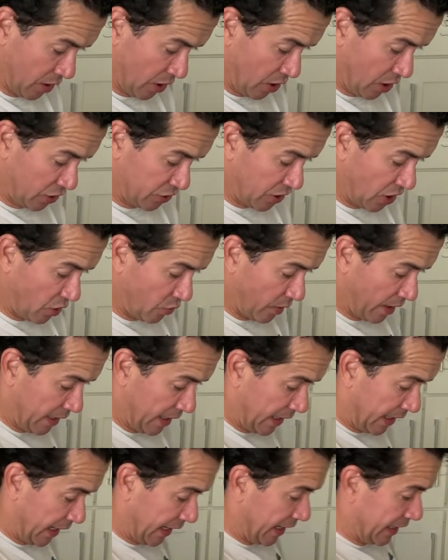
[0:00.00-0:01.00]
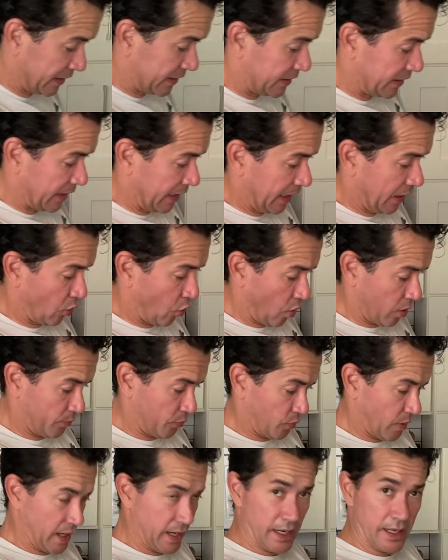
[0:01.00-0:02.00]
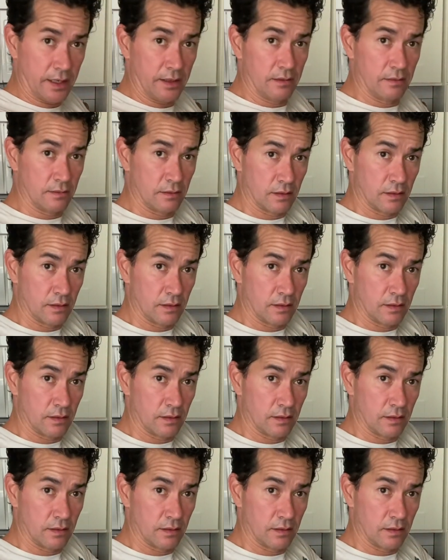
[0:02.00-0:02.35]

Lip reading: so it's incorporated.